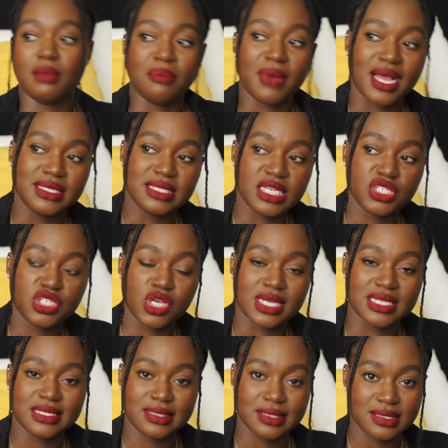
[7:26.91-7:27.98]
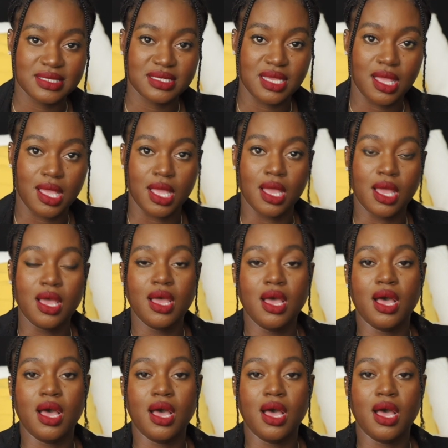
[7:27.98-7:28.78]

my dental assisting